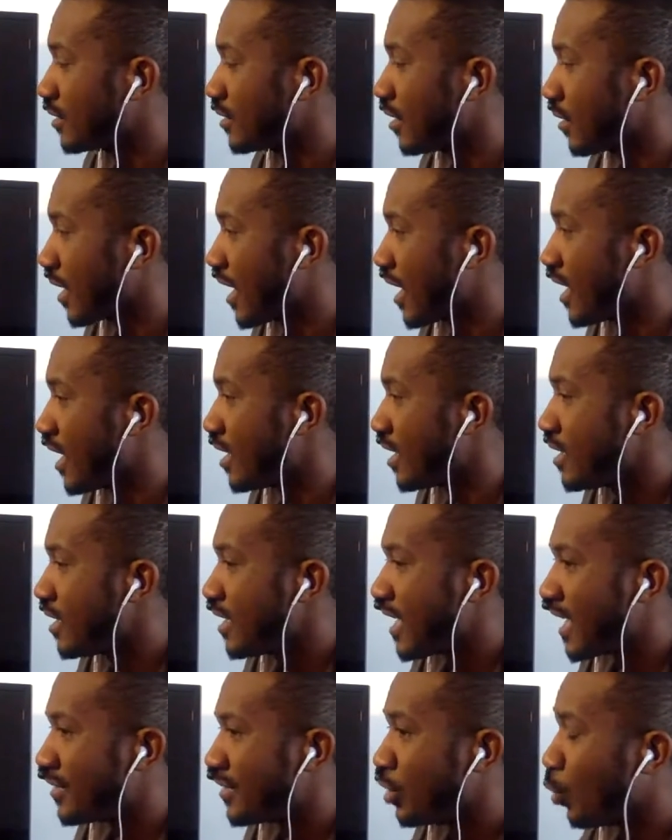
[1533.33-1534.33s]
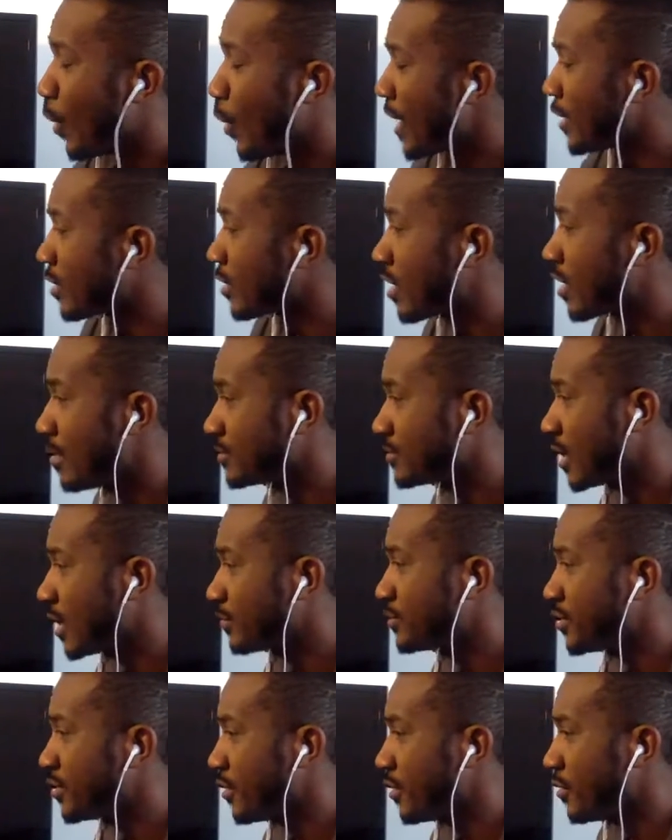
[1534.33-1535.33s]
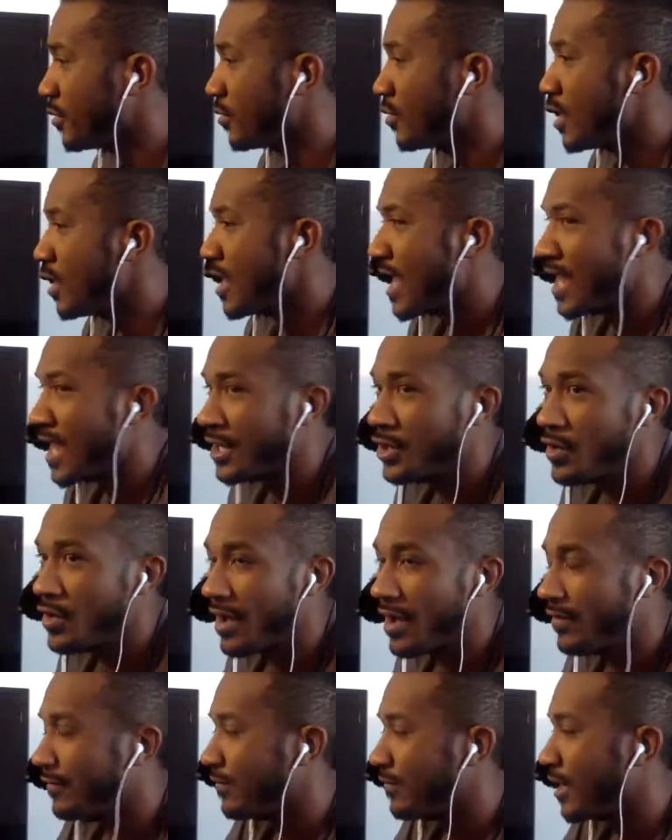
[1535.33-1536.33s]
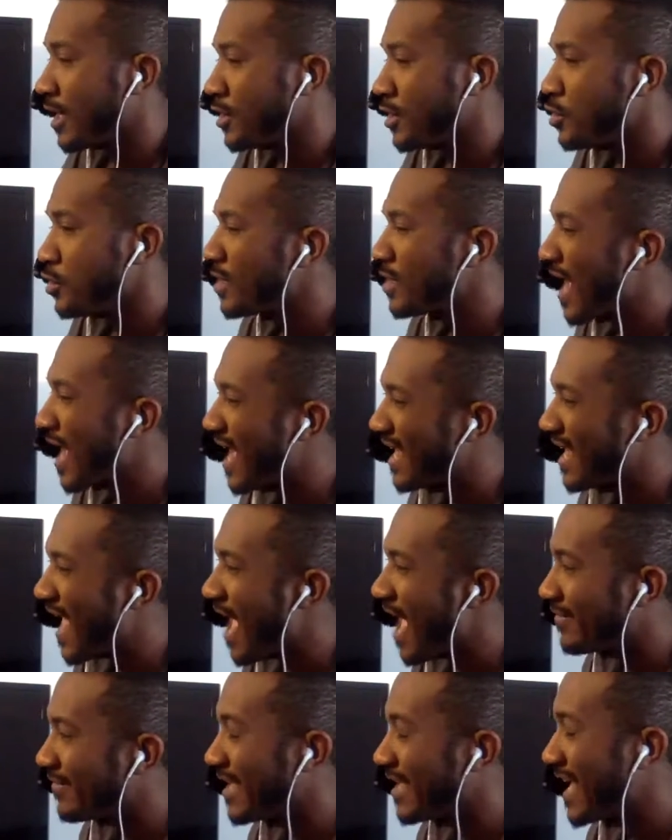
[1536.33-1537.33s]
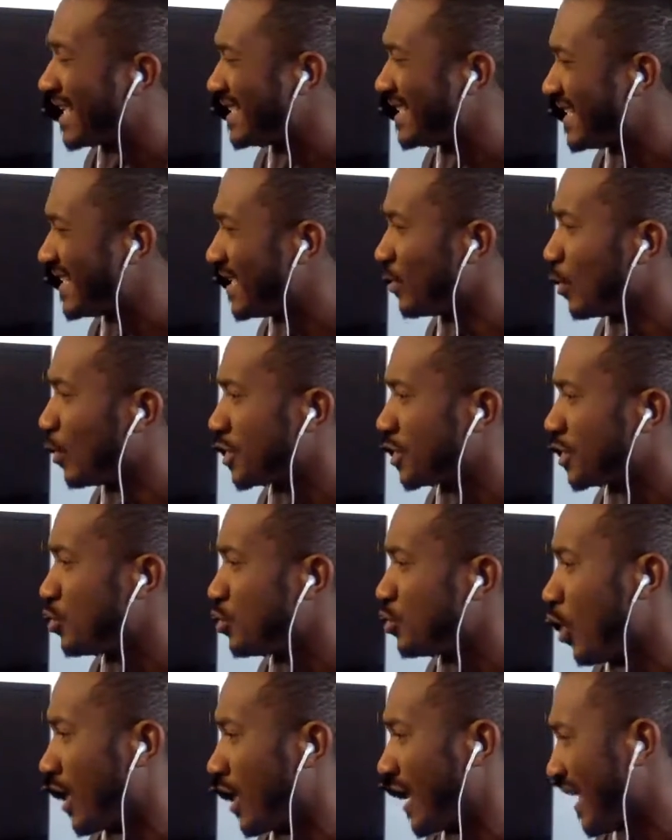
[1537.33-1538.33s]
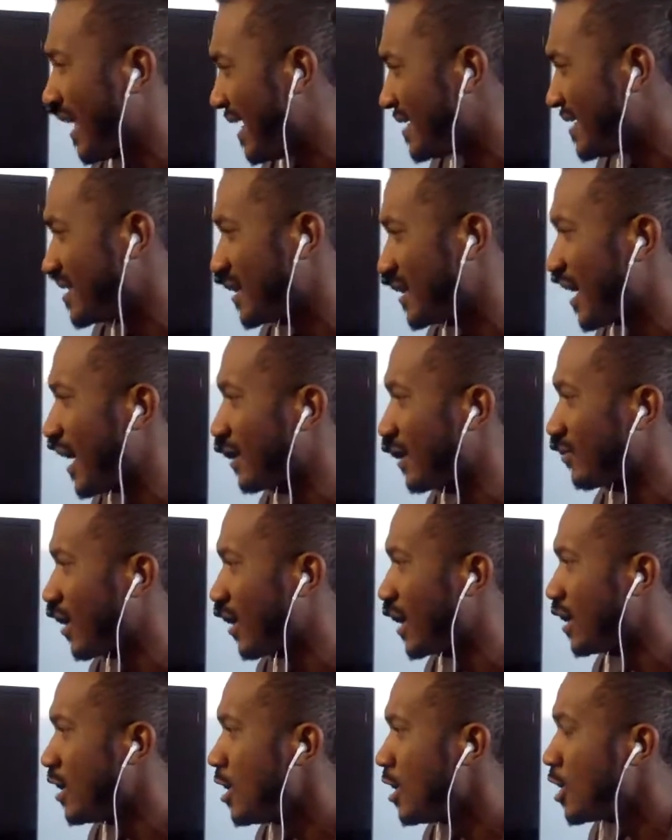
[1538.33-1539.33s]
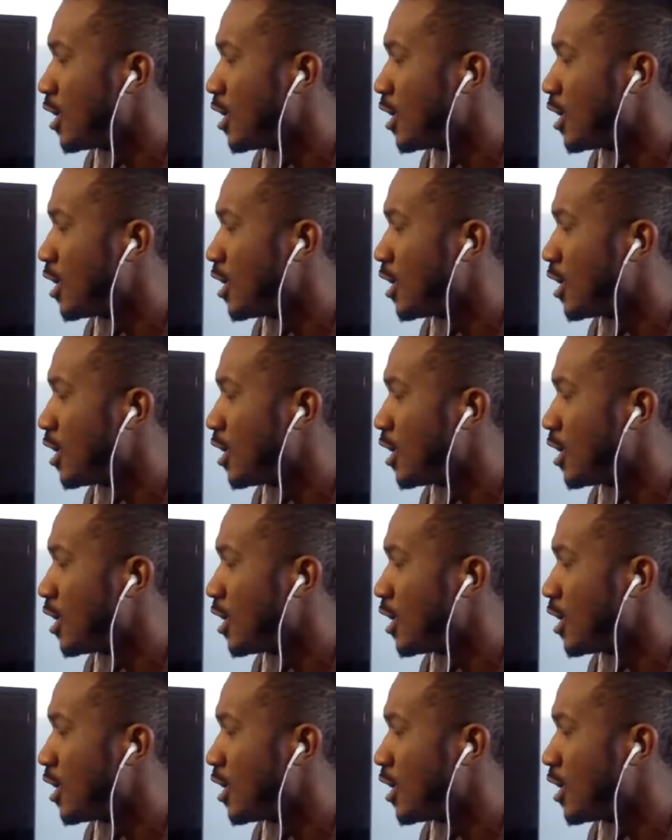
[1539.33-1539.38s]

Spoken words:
Okay. And the waiter comes up to you and you kind of have an idea what you want to eat tonight, right?